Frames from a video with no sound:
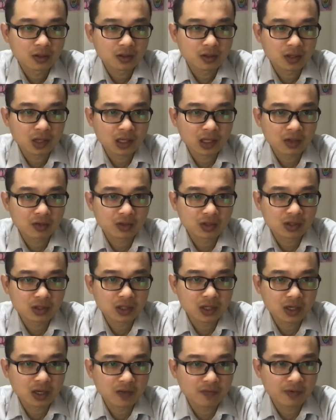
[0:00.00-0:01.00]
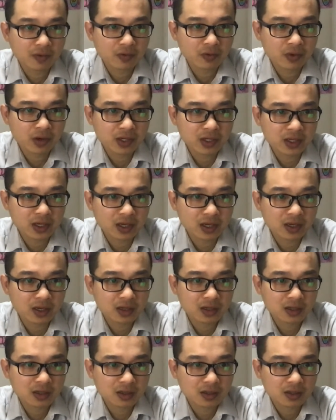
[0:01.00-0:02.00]
Thank you, Sunan. Have a great
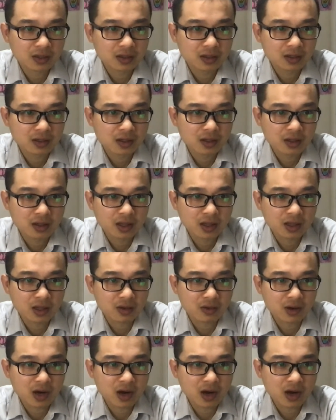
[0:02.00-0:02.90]
day. Thank you,